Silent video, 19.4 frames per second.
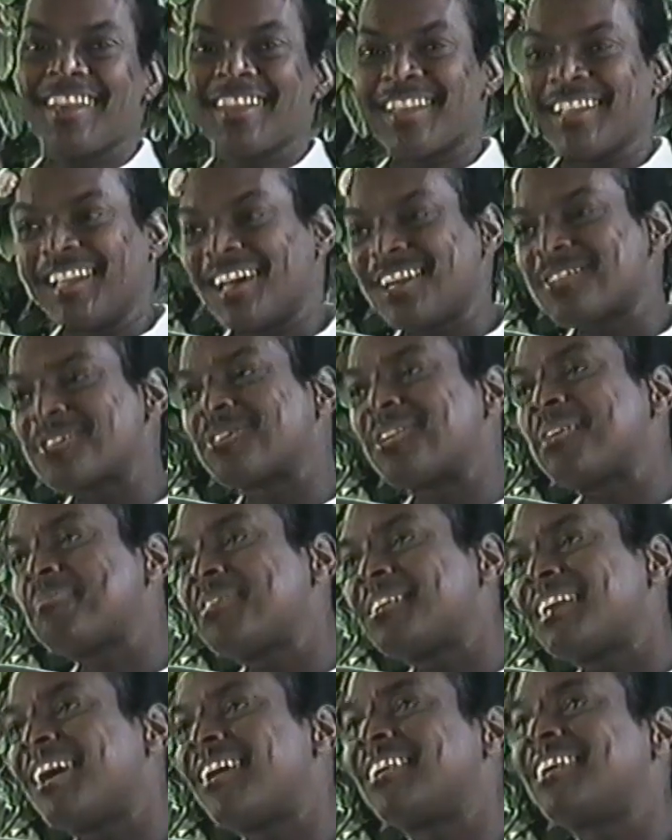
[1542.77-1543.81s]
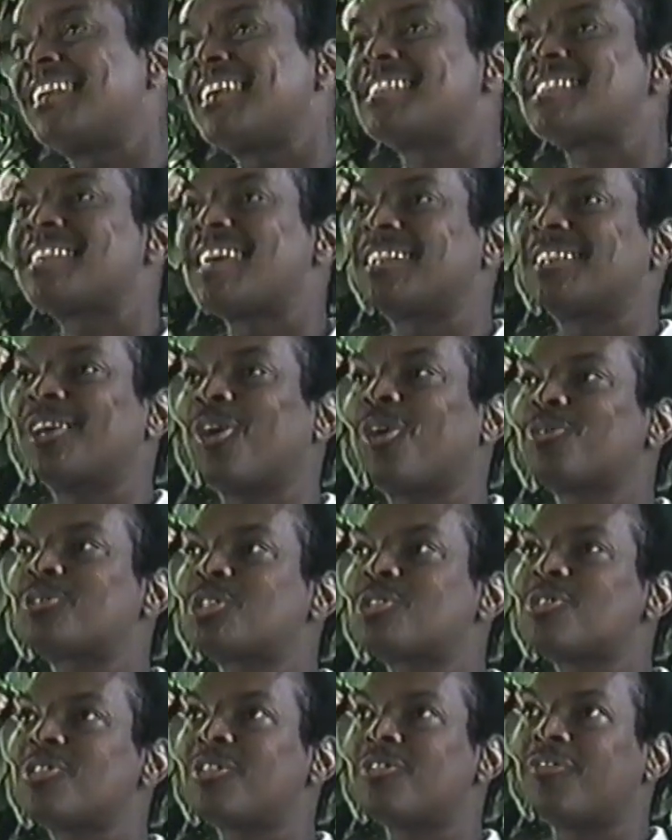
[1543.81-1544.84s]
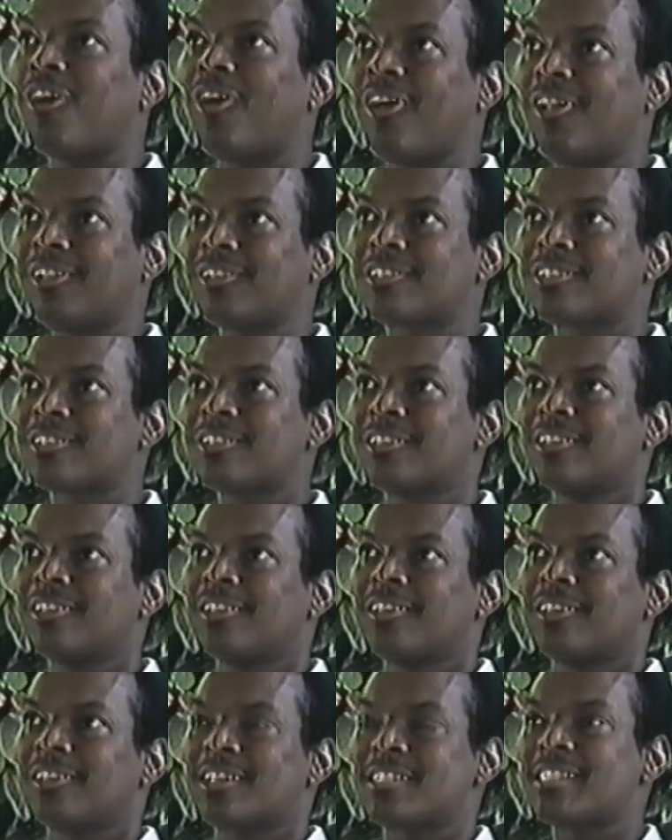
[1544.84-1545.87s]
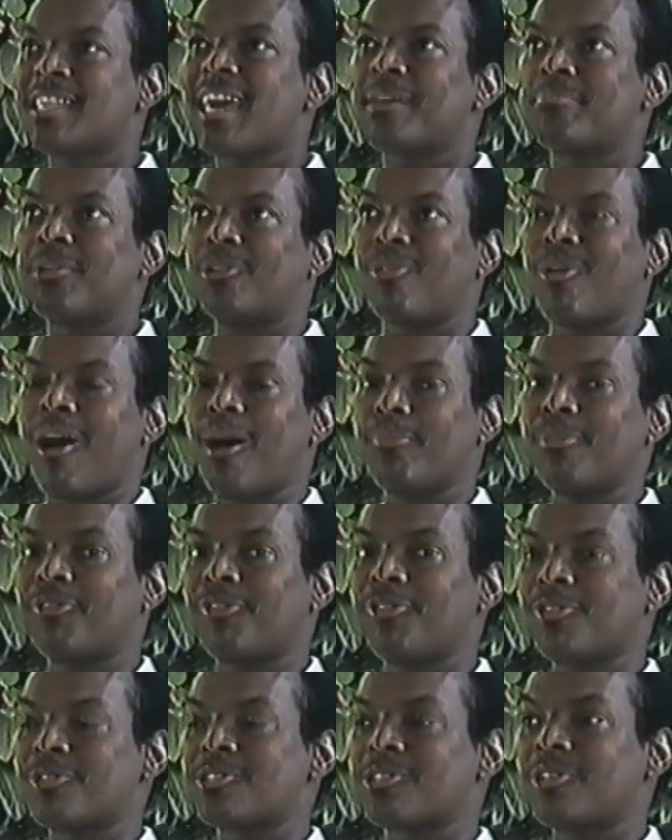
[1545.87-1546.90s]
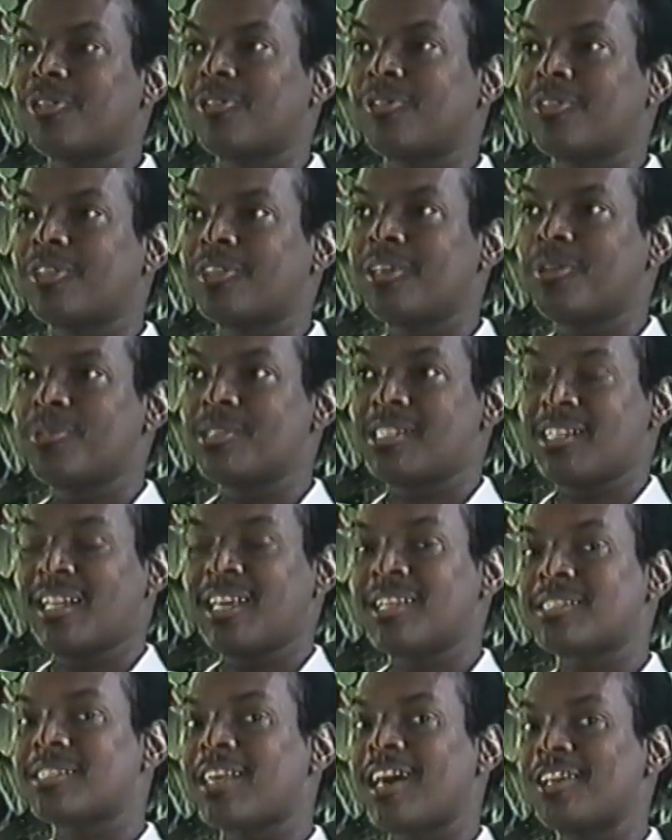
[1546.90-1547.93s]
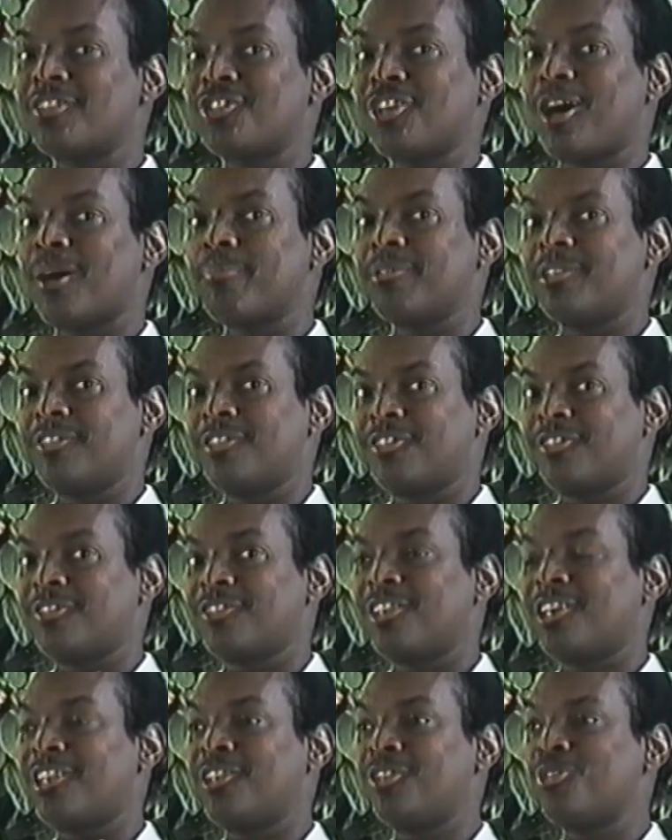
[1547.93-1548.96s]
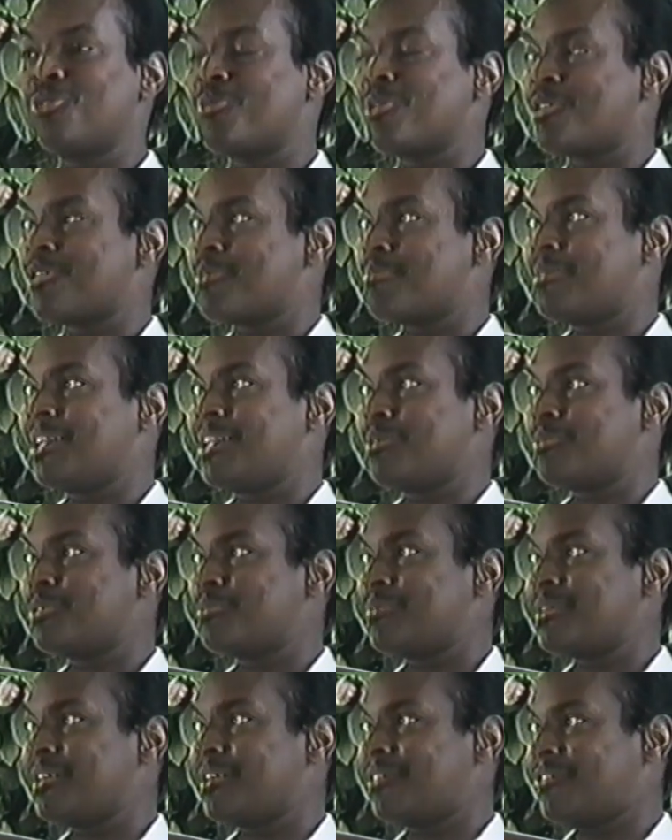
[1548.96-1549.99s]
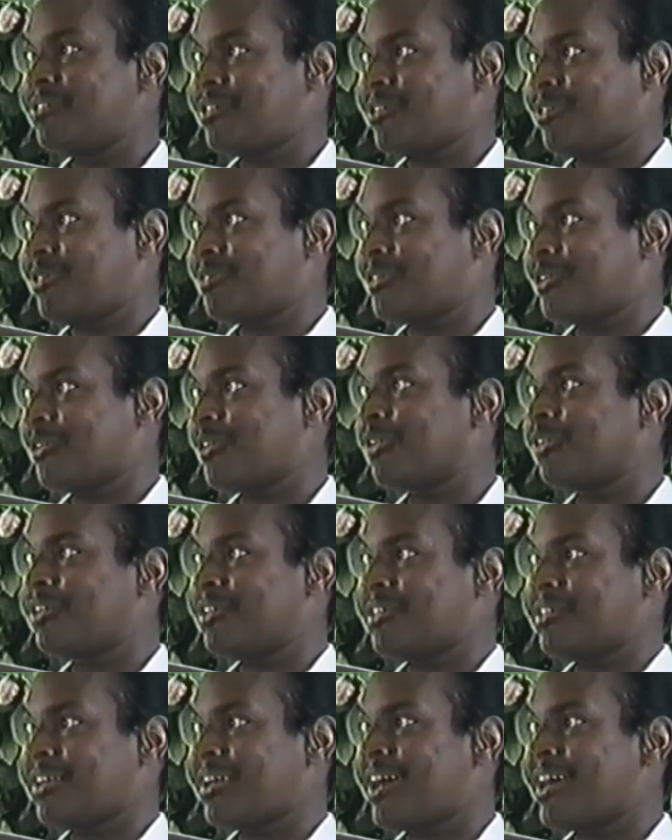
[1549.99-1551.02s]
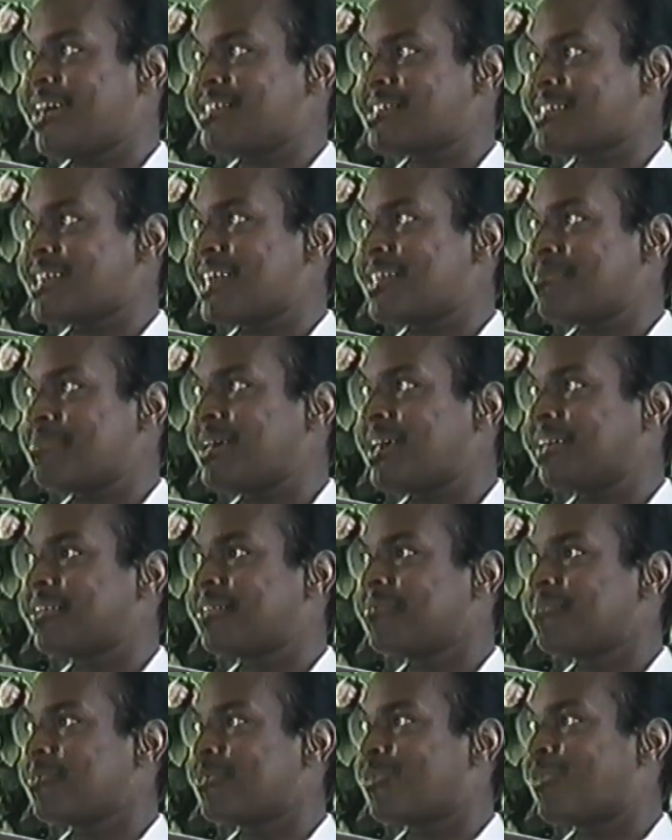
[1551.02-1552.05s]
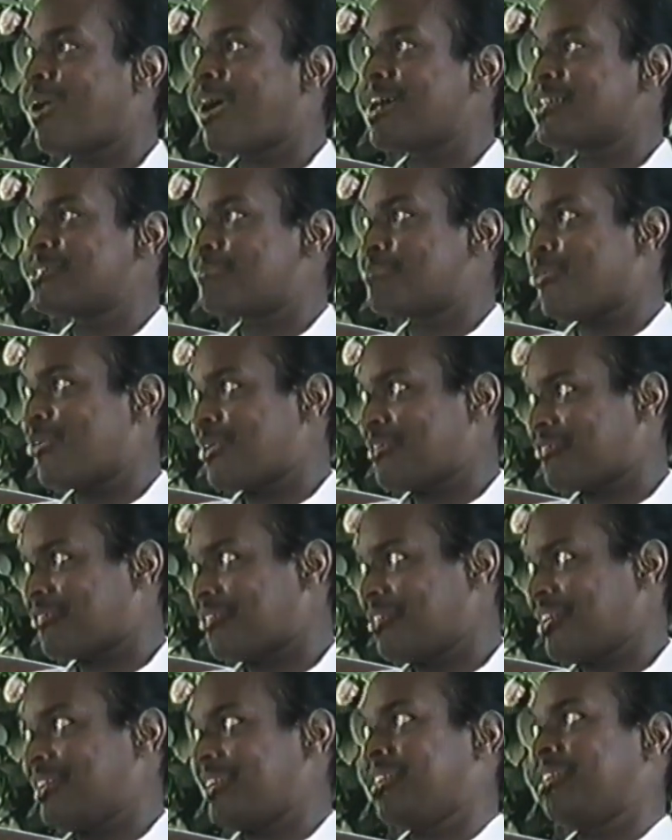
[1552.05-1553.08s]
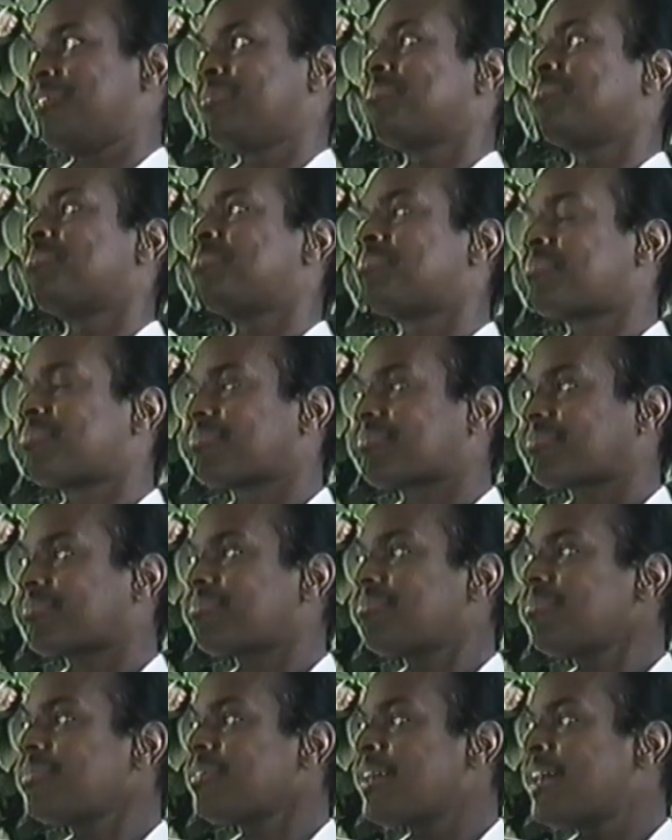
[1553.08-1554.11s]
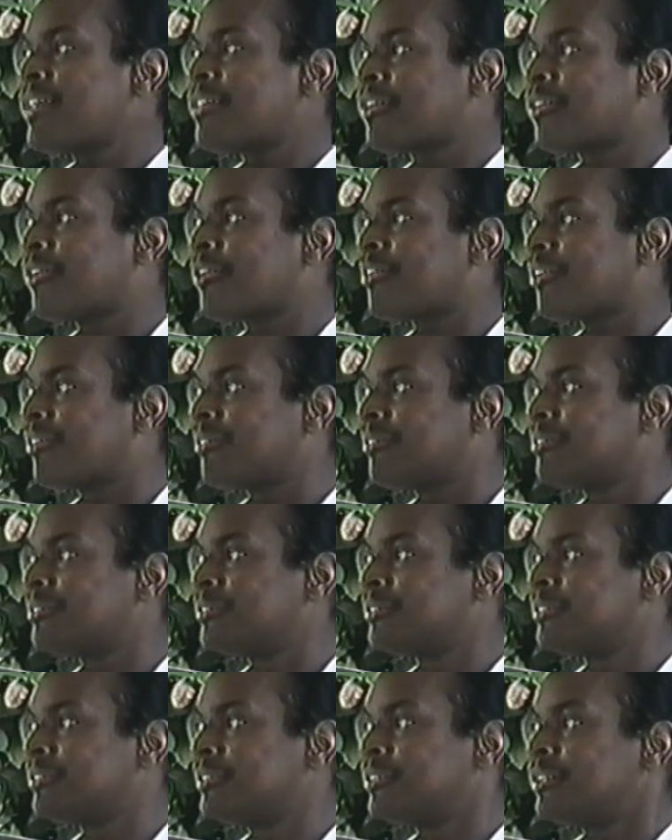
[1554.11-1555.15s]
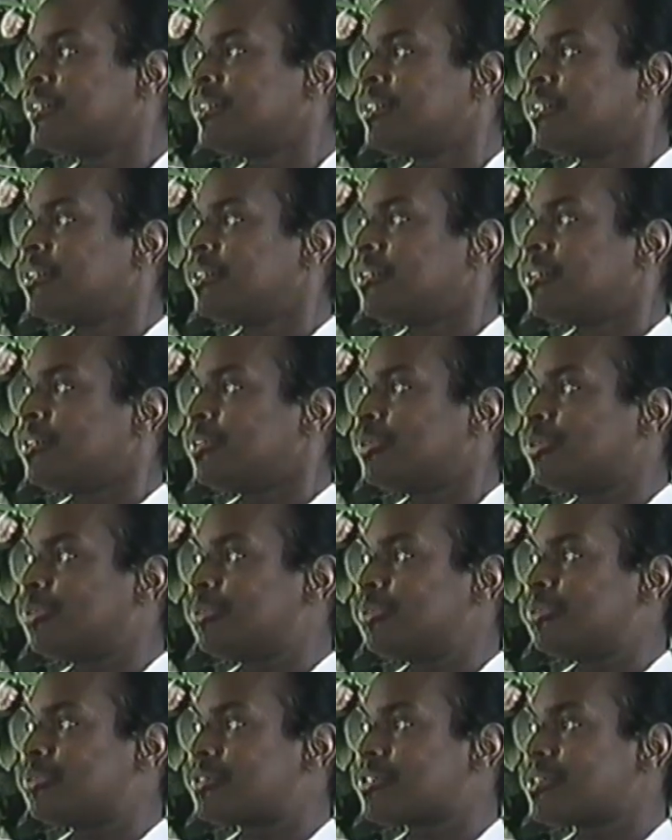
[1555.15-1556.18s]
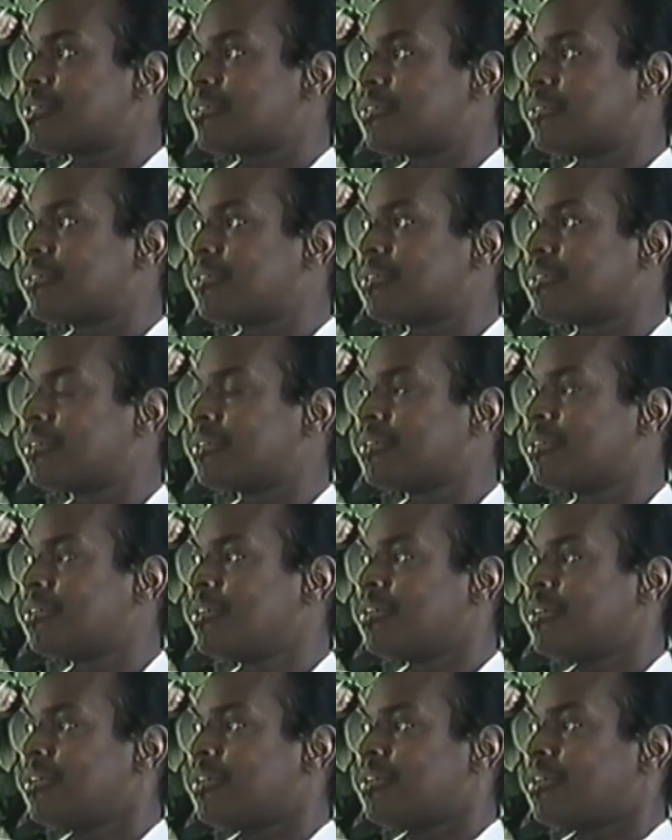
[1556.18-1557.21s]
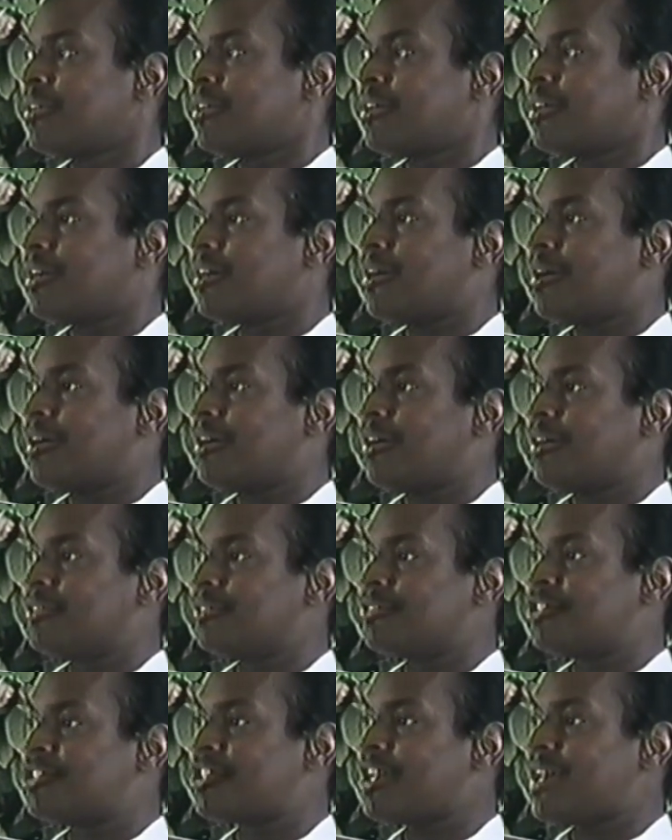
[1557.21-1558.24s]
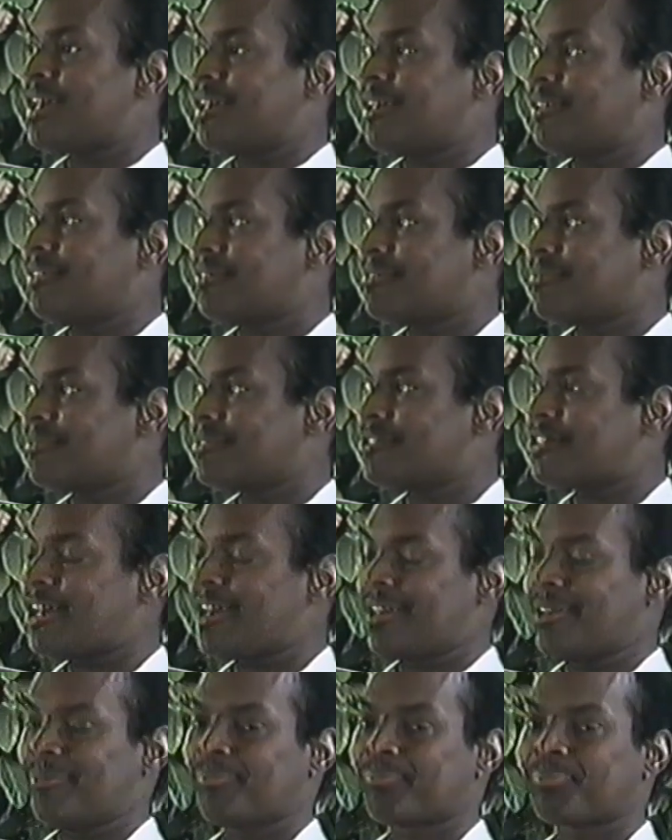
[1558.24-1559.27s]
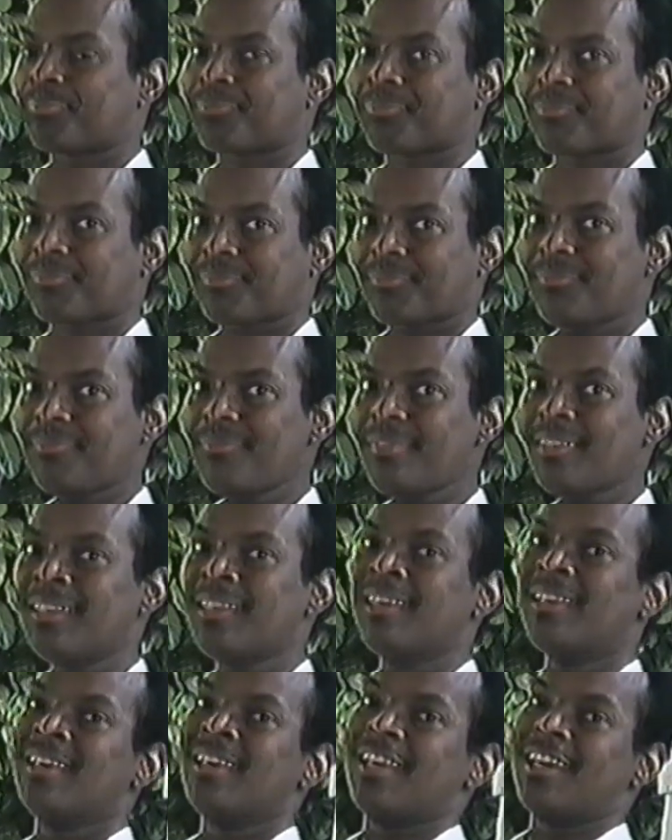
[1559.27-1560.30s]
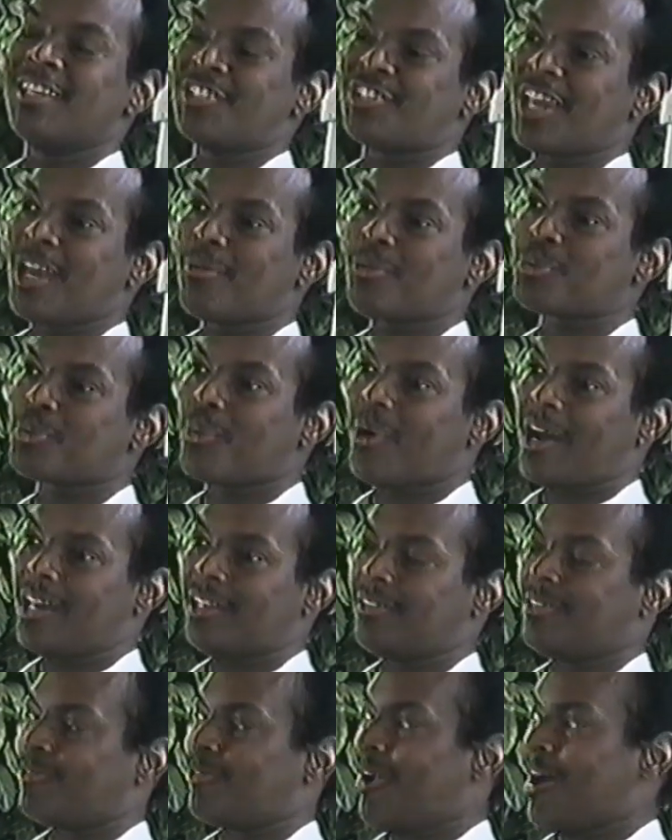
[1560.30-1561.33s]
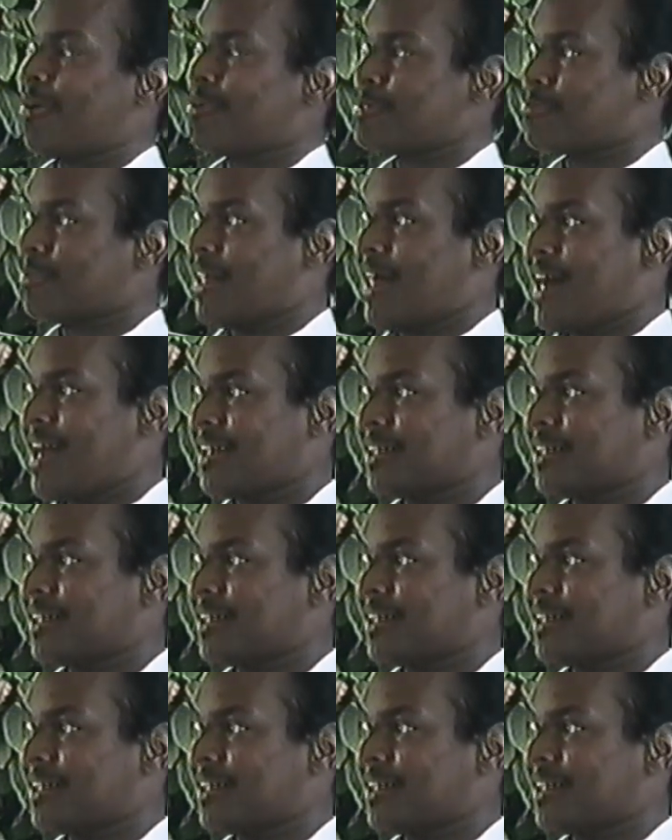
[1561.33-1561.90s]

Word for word: the letters were up and down, and it said, go to the vault, because they had been robbed before, so it was an inside job, and he knew where the money would be, you know, mm -hmm. the girl and the guy inside the bank. Yeah. Ron's boyfriend uh, uh, and the girl. What was his name? Who? Oh, the other, uh, uh, uh Jay. Jay. Mm -hmm. Jay. Right. And Jay was white, Ron was black,